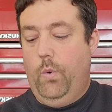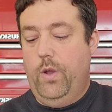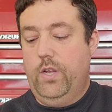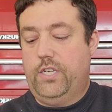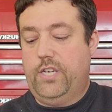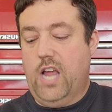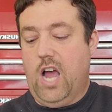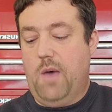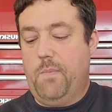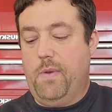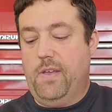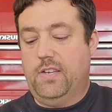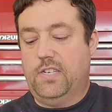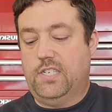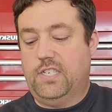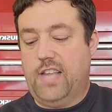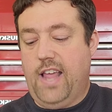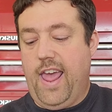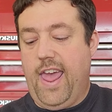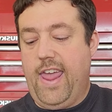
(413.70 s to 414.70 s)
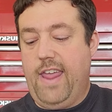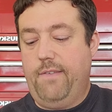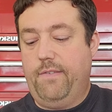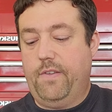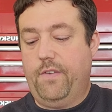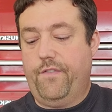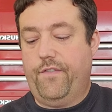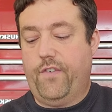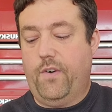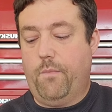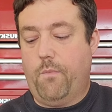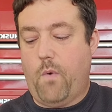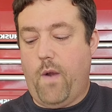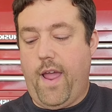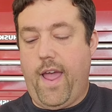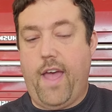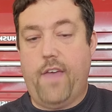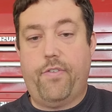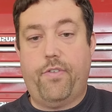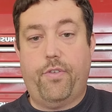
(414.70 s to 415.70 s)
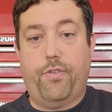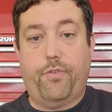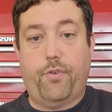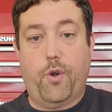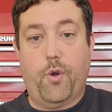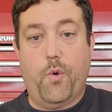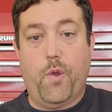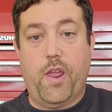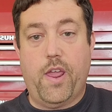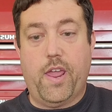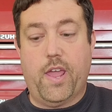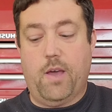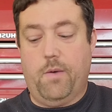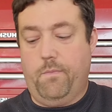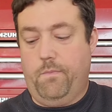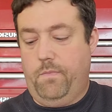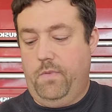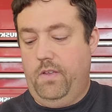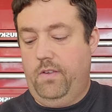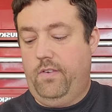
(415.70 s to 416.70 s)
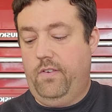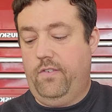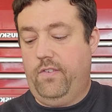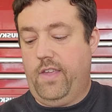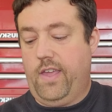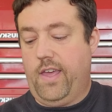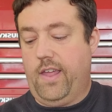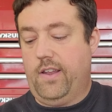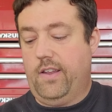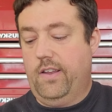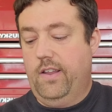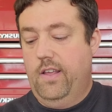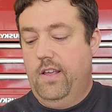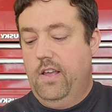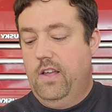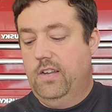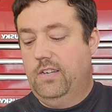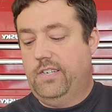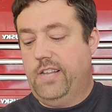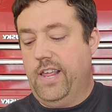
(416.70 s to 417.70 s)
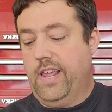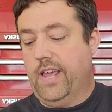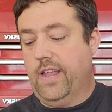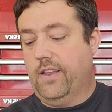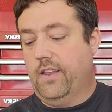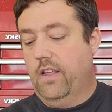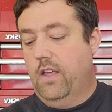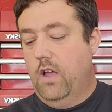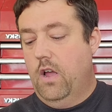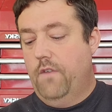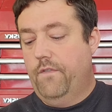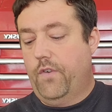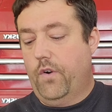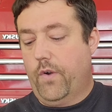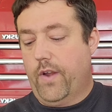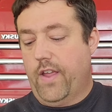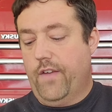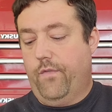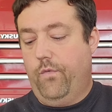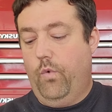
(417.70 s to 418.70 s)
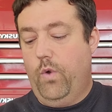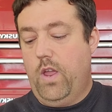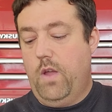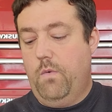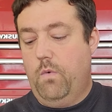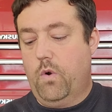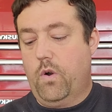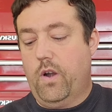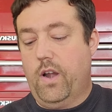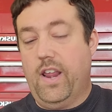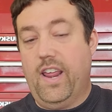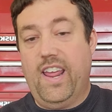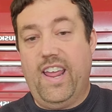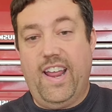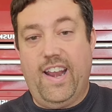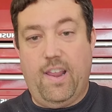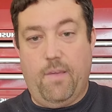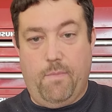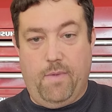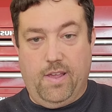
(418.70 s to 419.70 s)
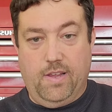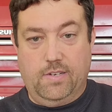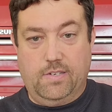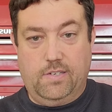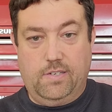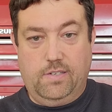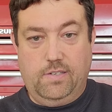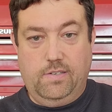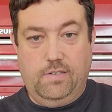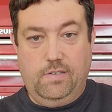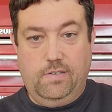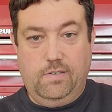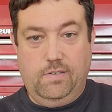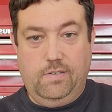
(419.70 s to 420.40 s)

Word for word: We shall be saved from wrath through him. This is it. 10. For if we were enemies,